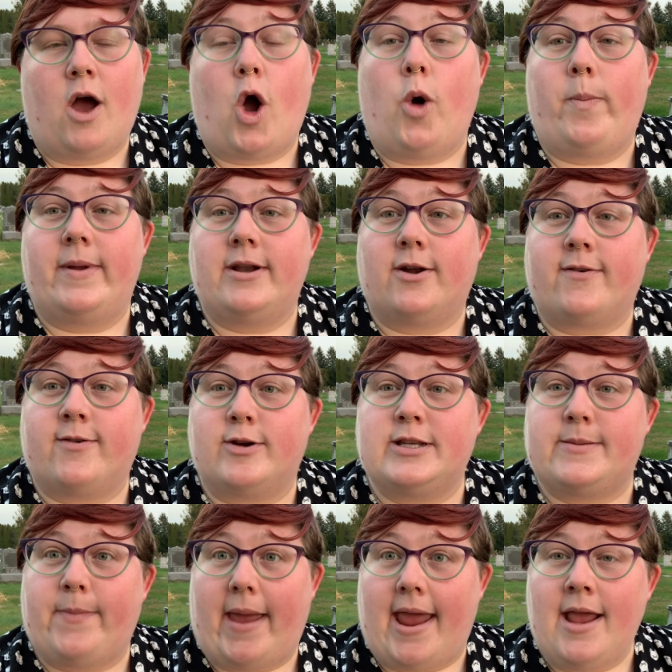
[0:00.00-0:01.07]
opened our
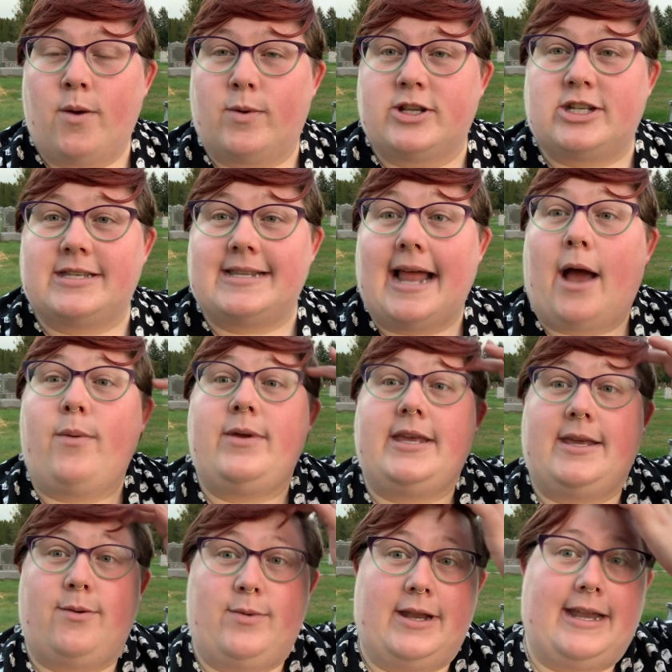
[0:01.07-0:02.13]
first bank, which is now
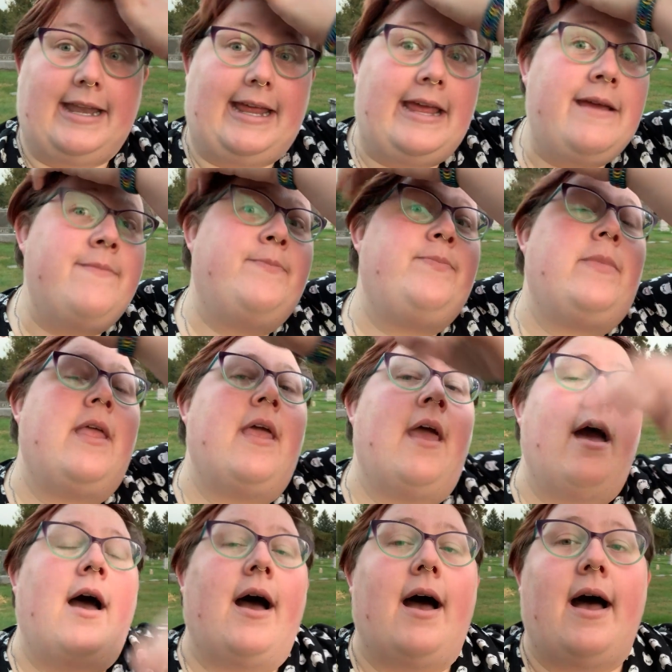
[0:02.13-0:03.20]
Unity,
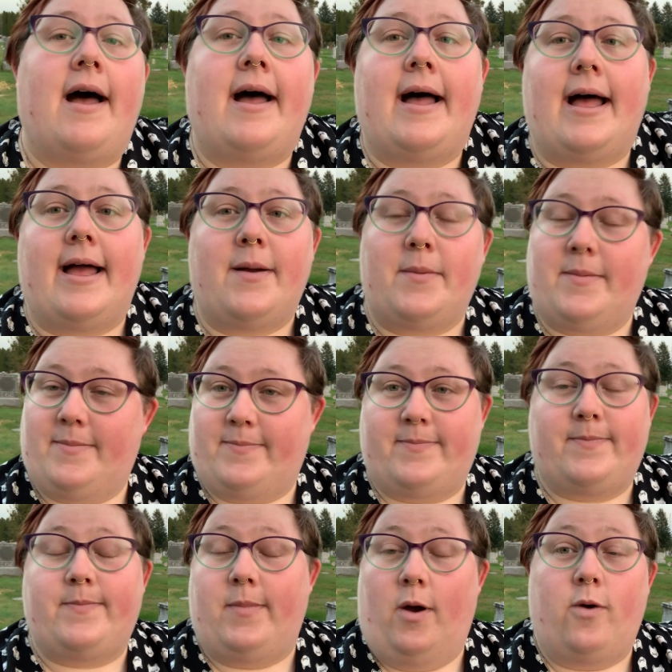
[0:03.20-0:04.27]
uh,
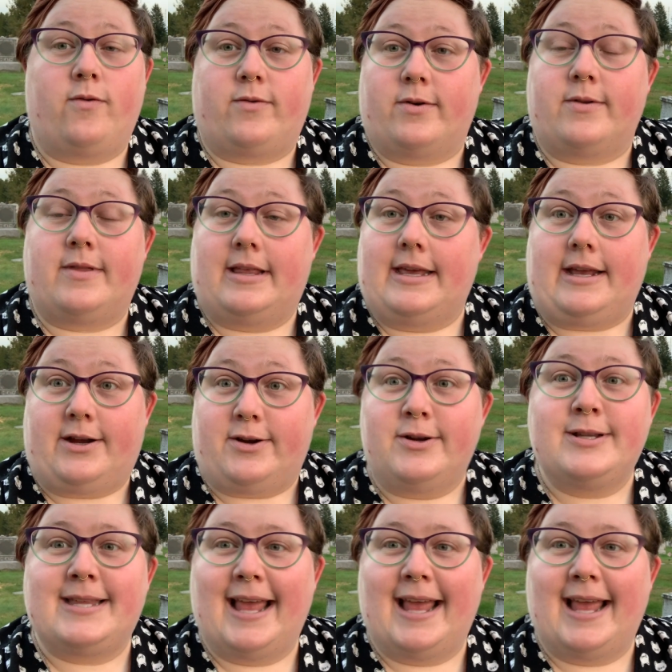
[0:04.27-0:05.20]
over the years.